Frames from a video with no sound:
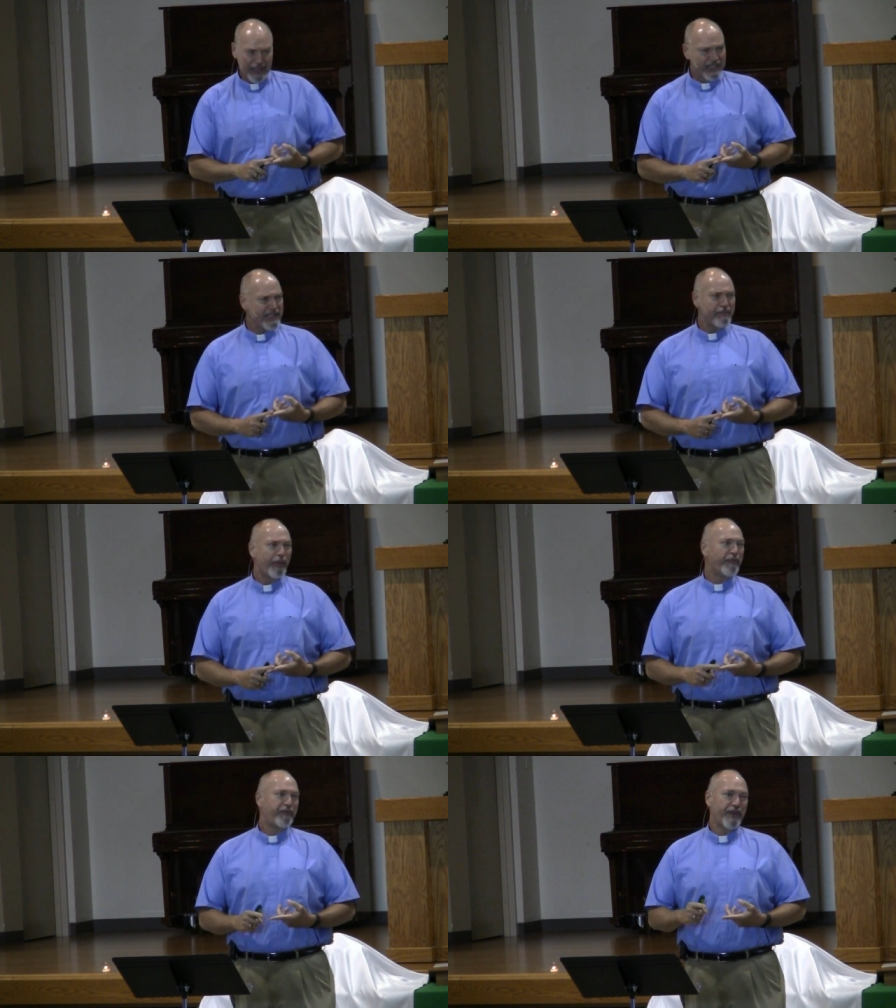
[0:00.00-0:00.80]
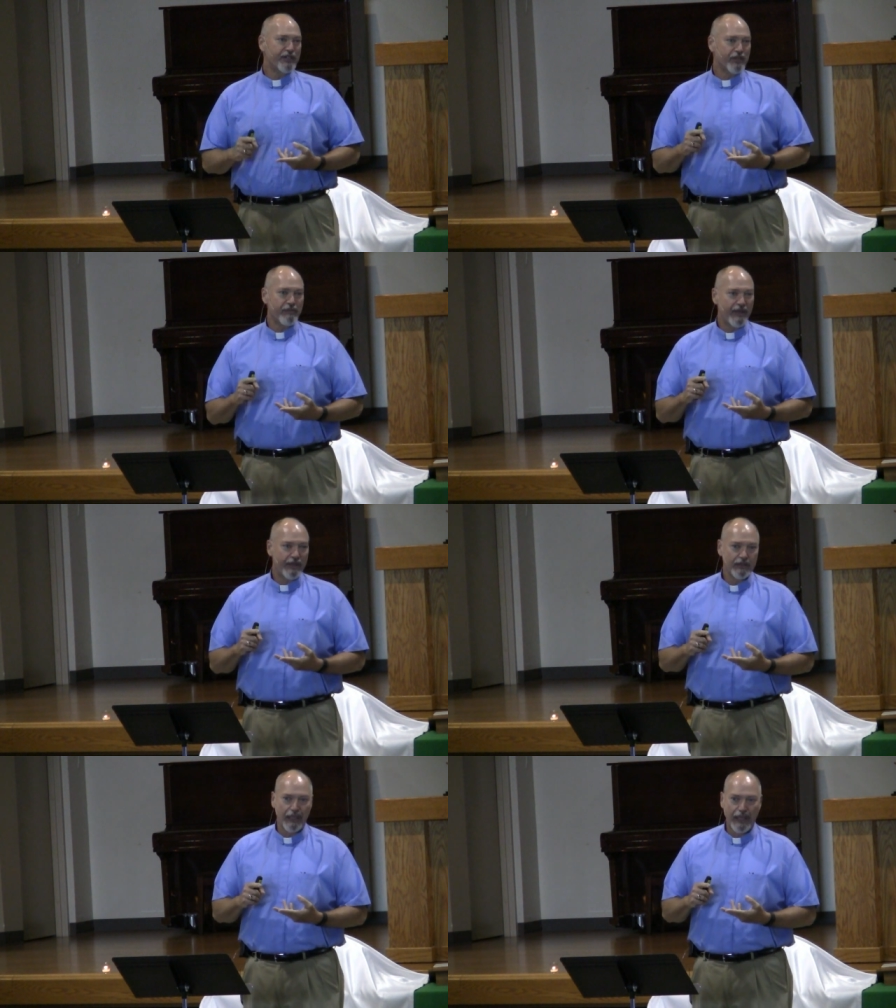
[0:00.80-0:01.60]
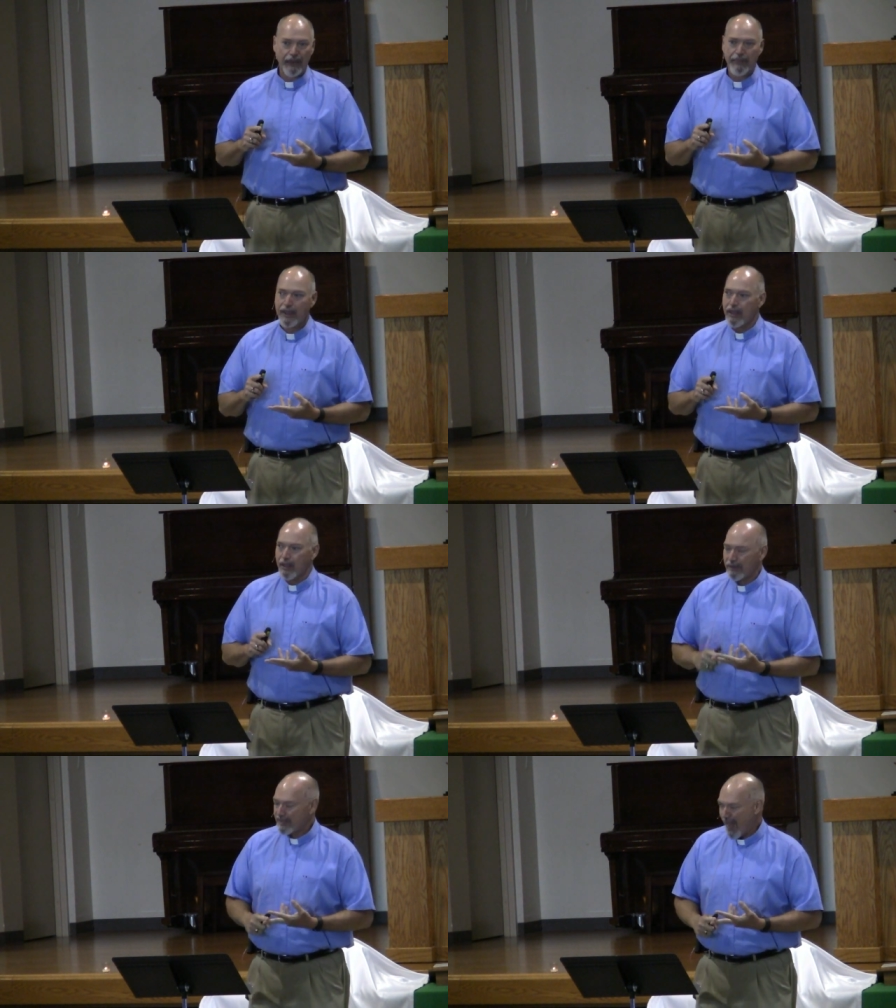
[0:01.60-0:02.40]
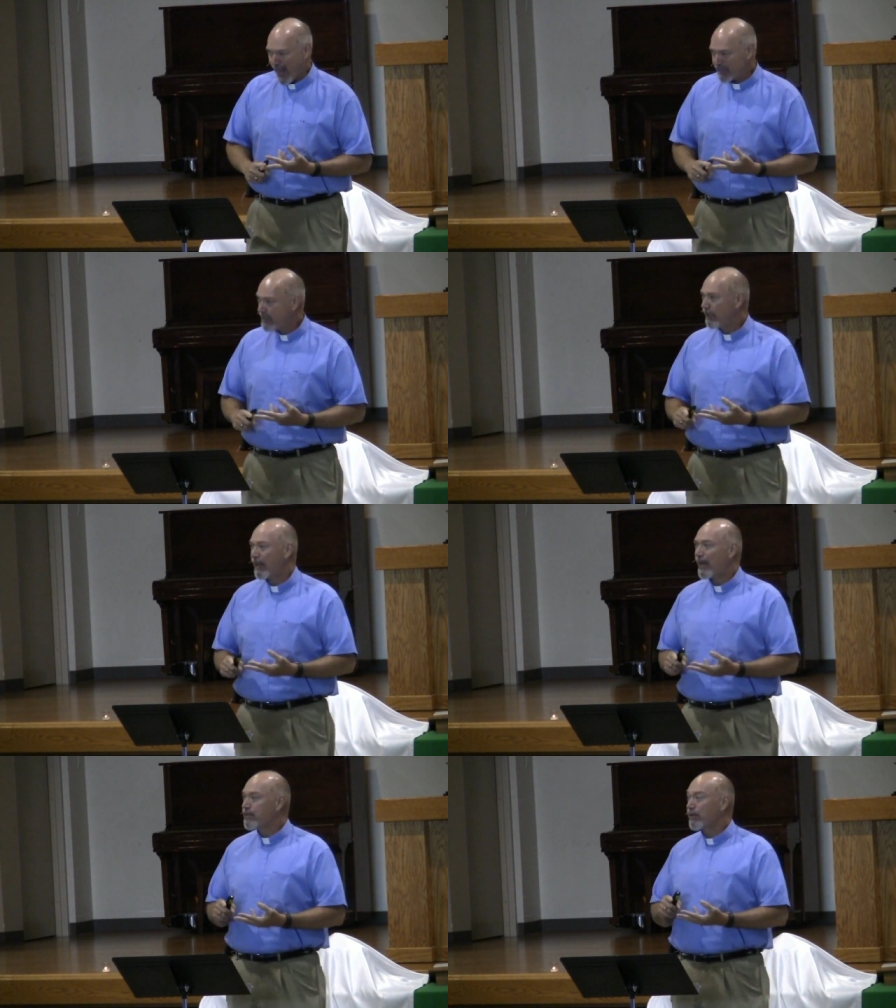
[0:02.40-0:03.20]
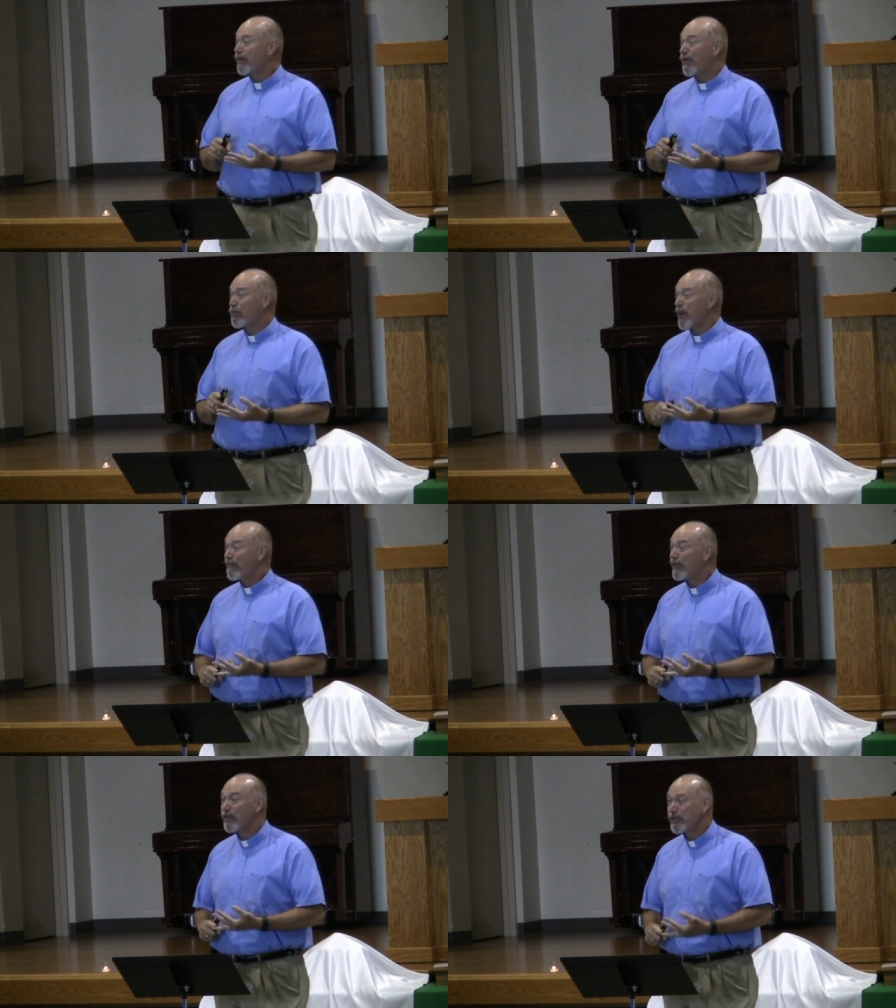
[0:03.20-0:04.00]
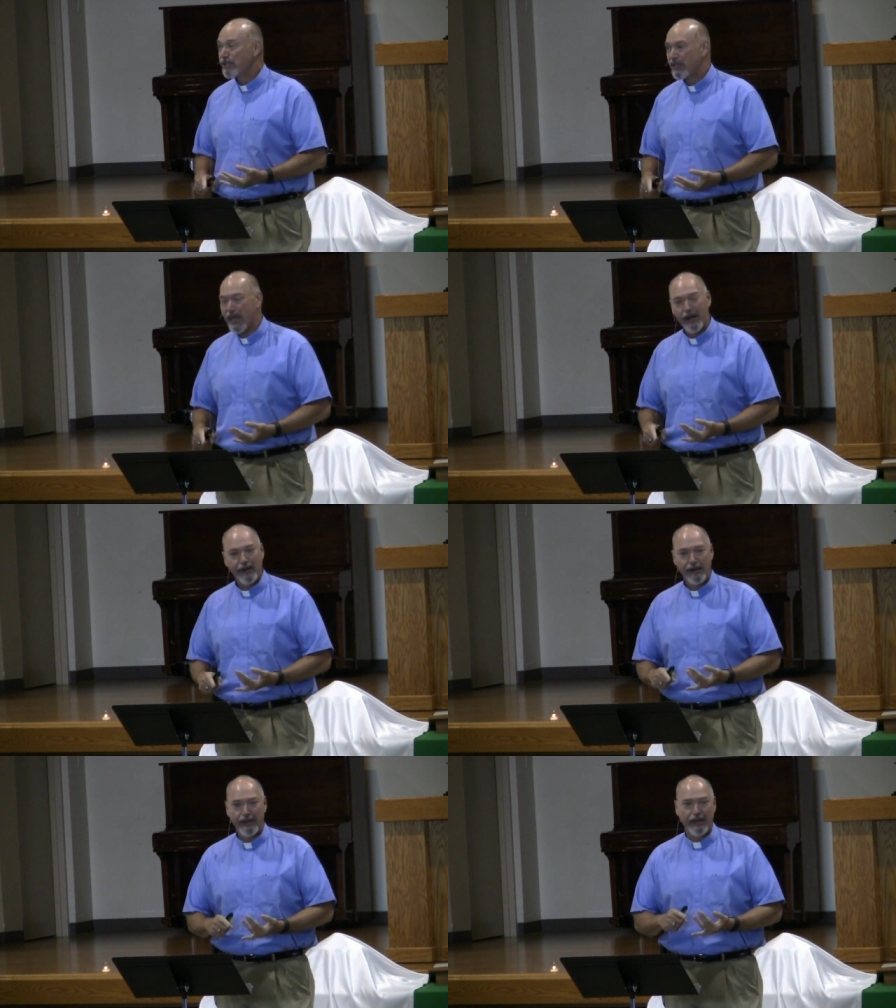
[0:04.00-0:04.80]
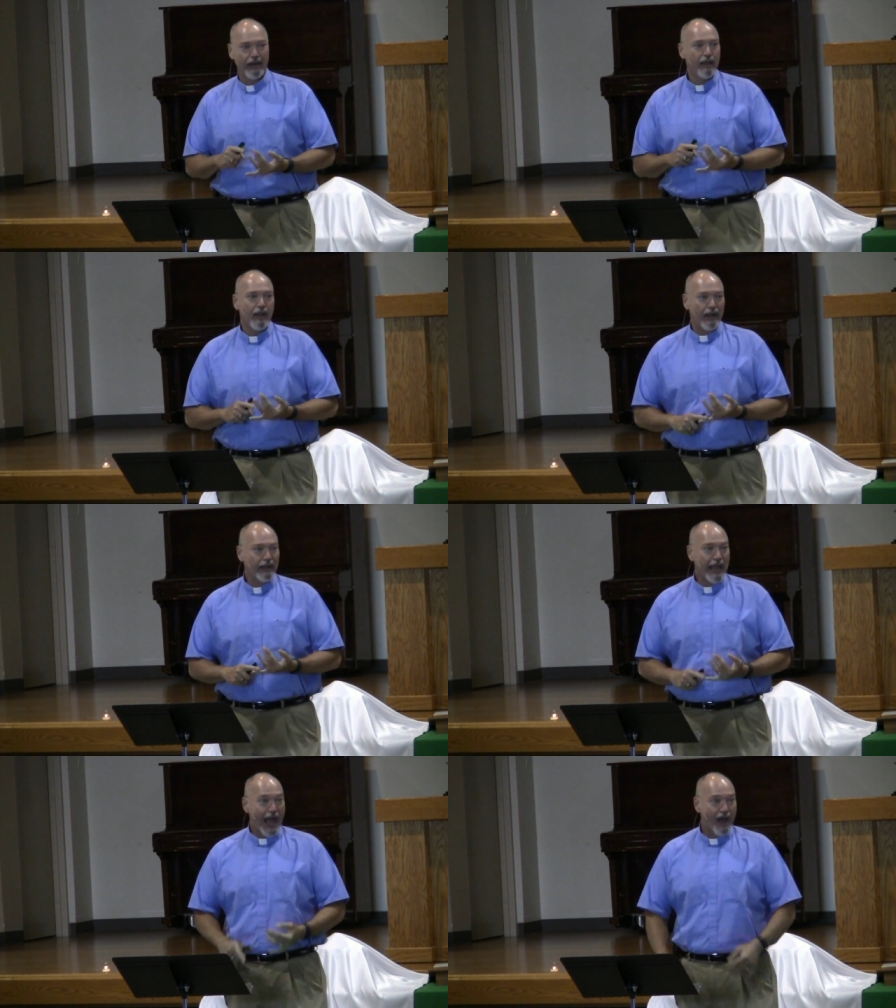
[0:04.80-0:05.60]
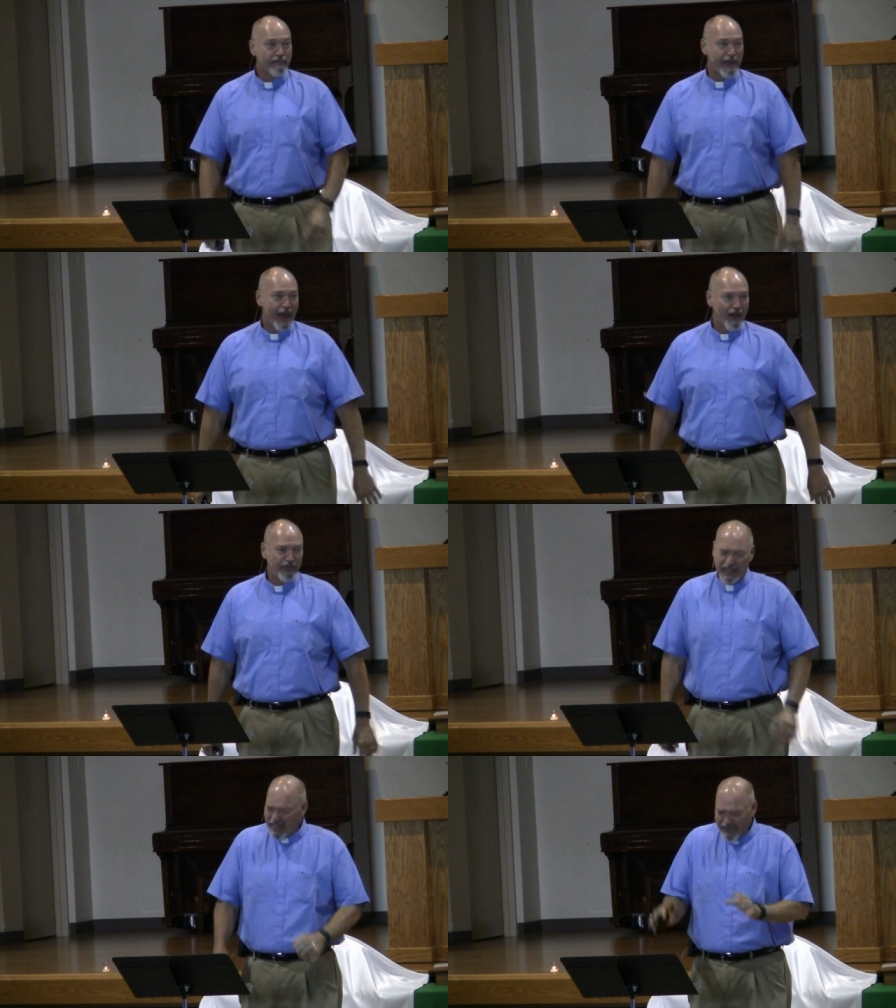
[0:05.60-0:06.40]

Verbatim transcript: simple fishermen, a tax collector, a revolutionary, a, a loudmouth, and